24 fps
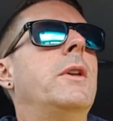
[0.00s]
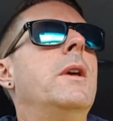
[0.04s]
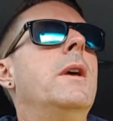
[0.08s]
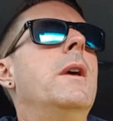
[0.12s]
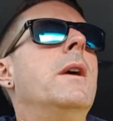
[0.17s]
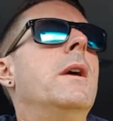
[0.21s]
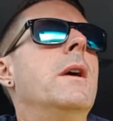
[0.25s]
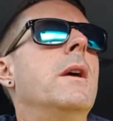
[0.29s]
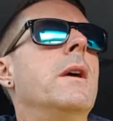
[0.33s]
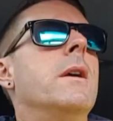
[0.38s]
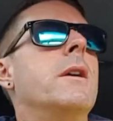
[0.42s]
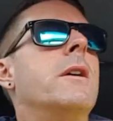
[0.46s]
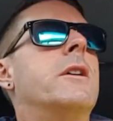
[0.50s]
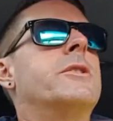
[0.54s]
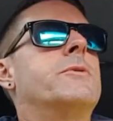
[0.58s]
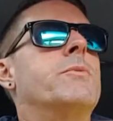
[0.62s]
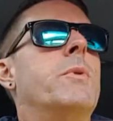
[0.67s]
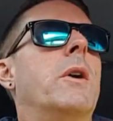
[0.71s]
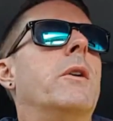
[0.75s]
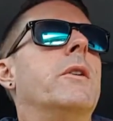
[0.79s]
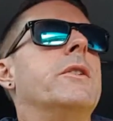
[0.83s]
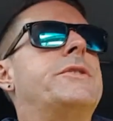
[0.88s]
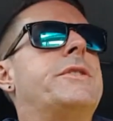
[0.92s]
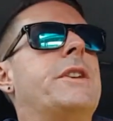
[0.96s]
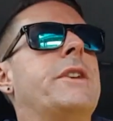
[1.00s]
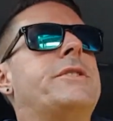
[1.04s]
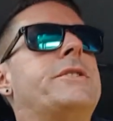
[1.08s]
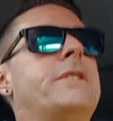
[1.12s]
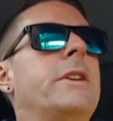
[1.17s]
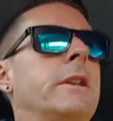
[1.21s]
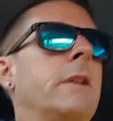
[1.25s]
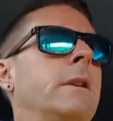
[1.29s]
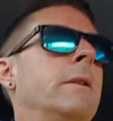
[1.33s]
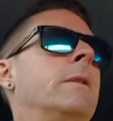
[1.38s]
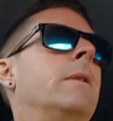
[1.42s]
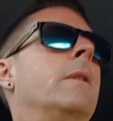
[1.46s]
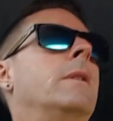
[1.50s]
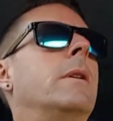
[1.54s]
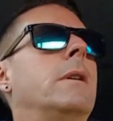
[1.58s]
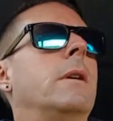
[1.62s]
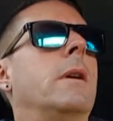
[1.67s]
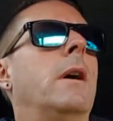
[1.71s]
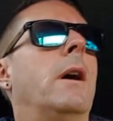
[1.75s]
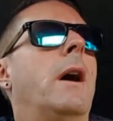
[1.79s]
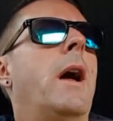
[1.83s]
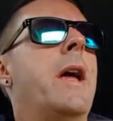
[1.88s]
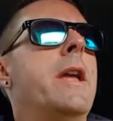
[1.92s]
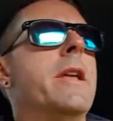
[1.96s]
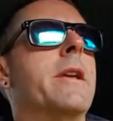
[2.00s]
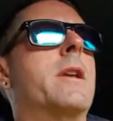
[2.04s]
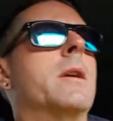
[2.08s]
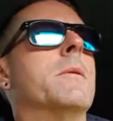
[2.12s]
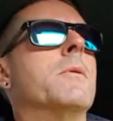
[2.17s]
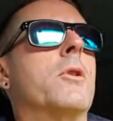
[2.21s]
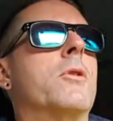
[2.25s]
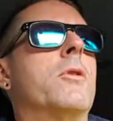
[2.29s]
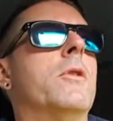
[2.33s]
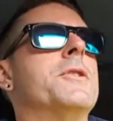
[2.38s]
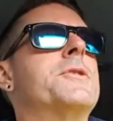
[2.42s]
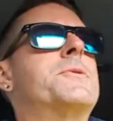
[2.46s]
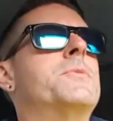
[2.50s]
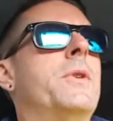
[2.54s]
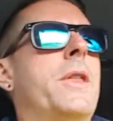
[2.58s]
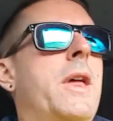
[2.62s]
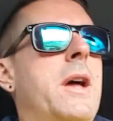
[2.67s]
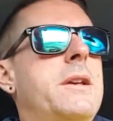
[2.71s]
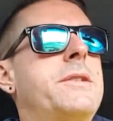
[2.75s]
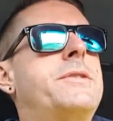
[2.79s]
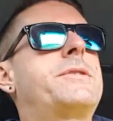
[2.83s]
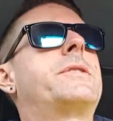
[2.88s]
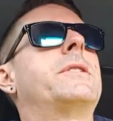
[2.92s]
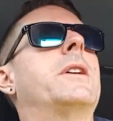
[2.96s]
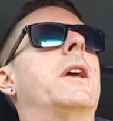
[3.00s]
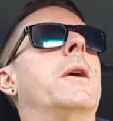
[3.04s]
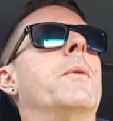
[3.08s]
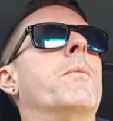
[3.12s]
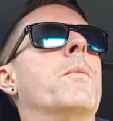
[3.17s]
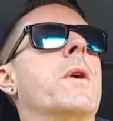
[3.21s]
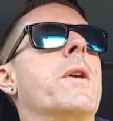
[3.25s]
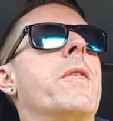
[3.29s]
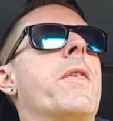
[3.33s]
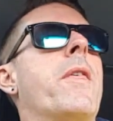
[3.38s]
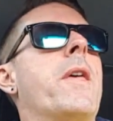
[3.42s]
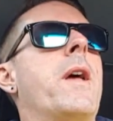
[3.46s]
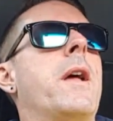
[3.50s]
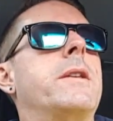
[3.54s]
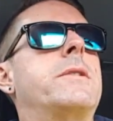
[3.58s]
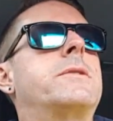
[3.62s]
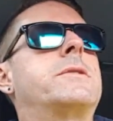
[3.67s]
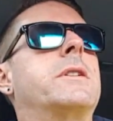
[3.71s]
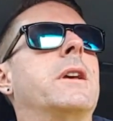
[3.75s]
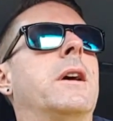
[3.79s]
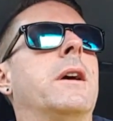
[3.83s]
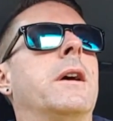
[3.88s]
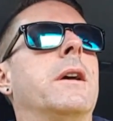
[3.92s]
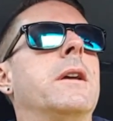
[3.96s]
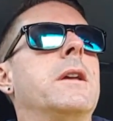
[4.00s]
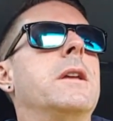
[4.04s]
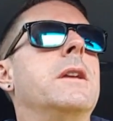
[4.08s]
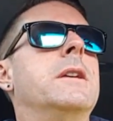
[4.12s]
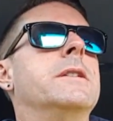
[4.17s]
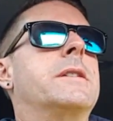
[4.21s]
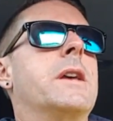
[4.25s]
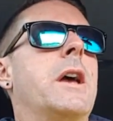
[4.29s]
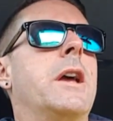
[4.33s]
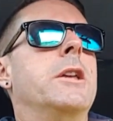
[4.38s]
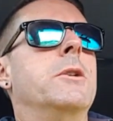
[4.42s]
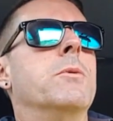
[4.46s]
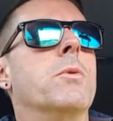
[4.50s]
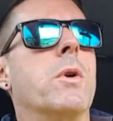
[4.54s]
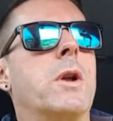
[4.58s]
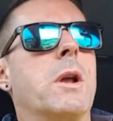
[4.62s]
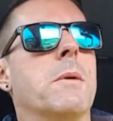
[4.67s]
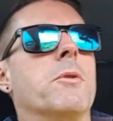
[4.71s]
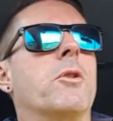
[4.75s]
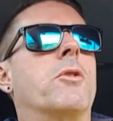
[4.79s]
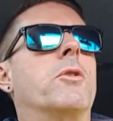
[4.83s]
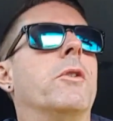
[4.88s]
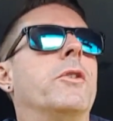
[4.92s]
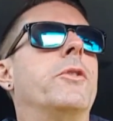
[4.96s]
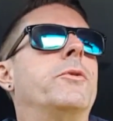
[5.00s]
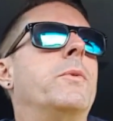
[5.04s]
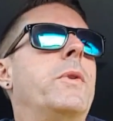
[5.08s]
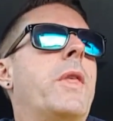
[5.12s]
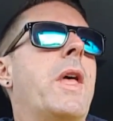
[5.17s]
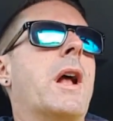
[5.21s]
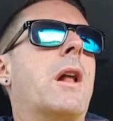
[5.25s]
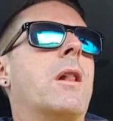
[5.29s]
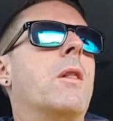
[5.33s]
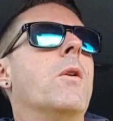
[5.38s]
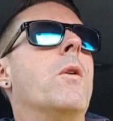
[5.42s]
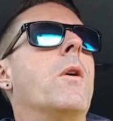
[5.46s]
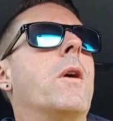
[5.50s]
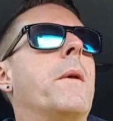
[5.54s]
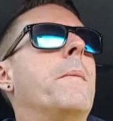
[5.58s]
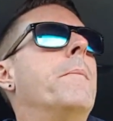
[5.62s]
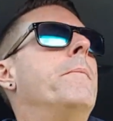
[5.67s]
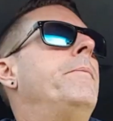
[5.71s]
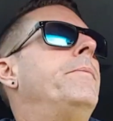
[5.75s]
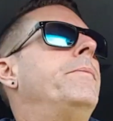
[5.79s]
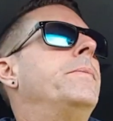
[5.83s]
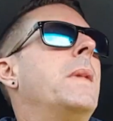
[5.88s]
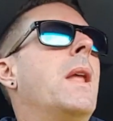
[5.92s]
Because we're assessing how you come across with us and whether that is how you will come across with our client.